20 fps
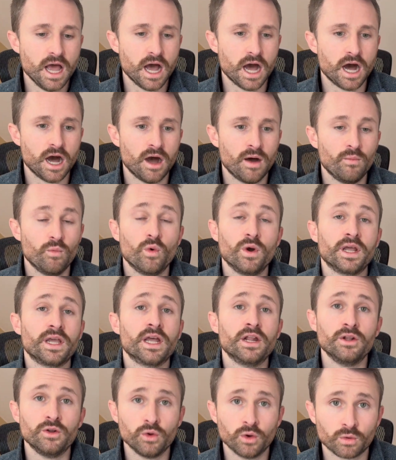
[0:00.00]
want to
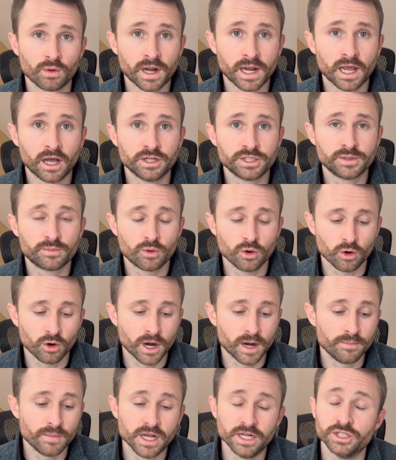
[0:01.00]
get into a radiology
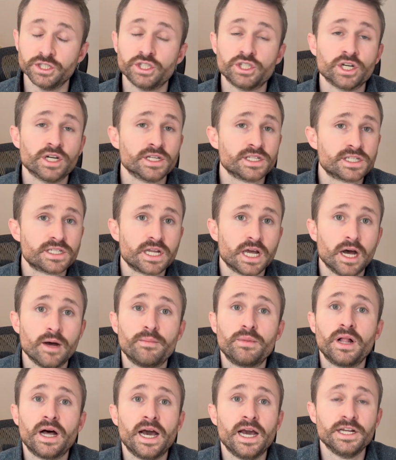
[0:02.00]
program and just
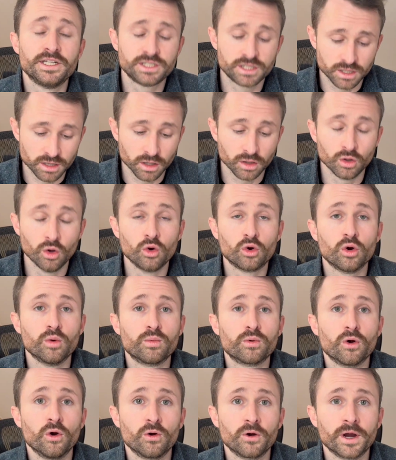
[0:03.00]
apply to the local
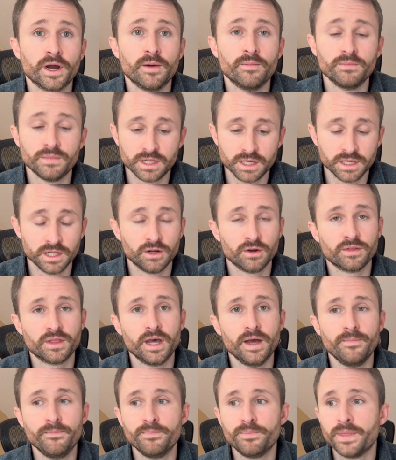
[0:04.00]
program near
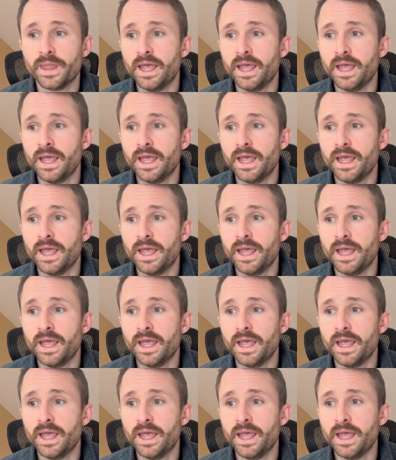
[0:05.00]
them.